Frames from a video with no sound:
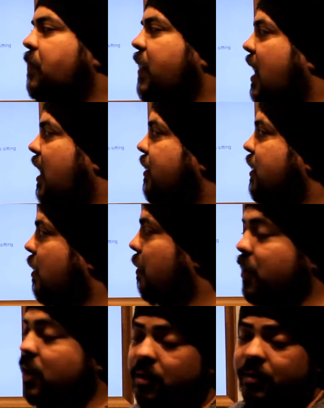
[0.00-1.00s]
The
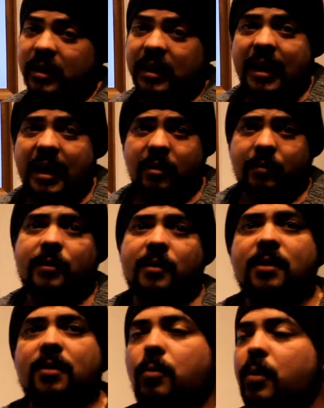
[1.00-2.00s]
computer on the
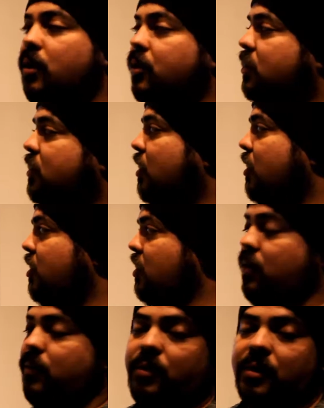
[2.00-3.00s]
left will
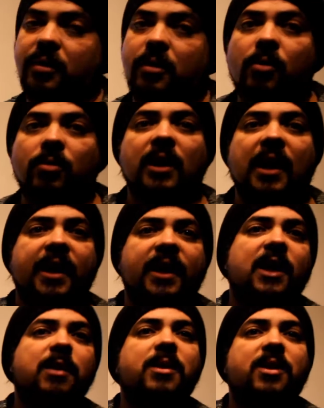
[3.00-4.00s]
search for an
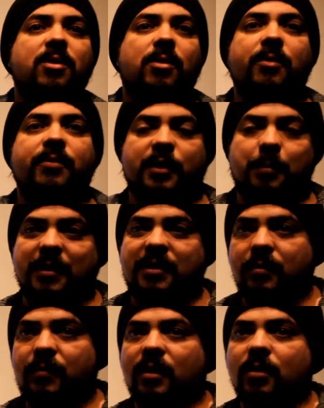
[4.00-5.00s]
online image of a
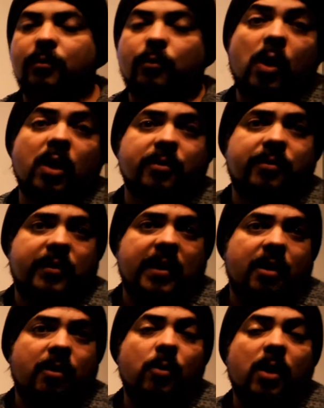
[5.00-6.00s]
specific, one
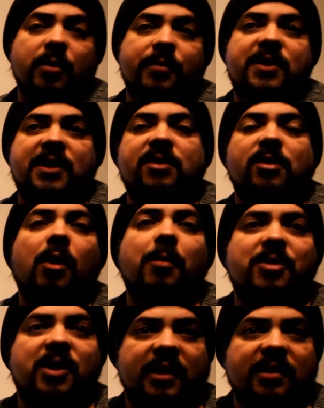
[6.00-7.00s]
of 6
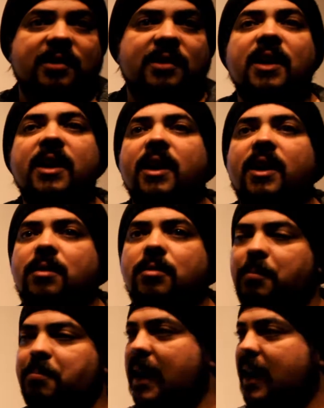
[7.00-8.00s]
objects, either
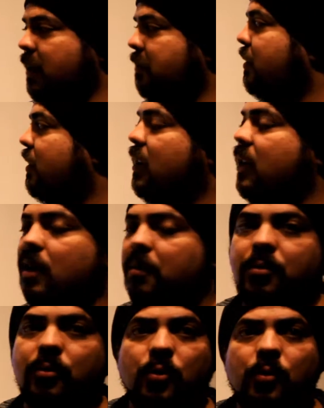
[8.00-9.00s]
a pipe, a
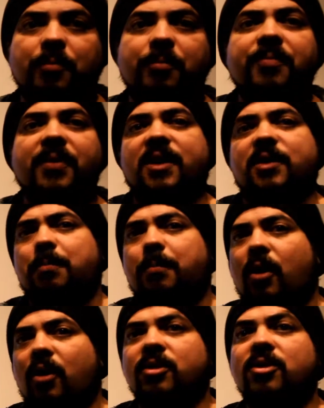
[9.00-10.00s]
broom, a
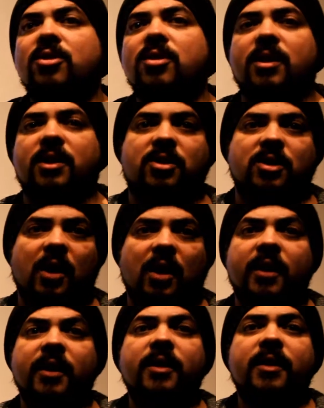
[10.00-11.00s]
sponge, a
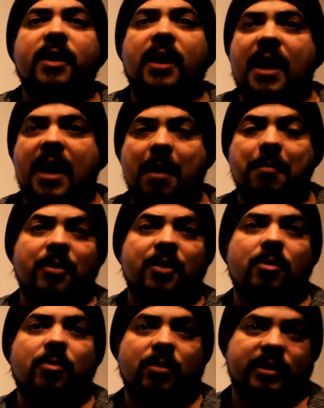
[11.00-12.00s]
jar, a
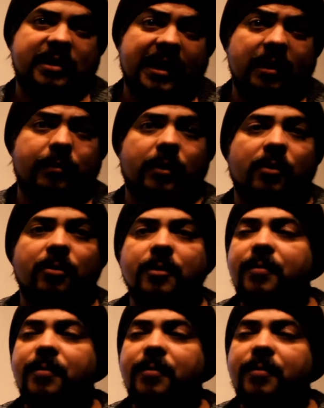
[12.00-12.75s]
hammer, or a telephone.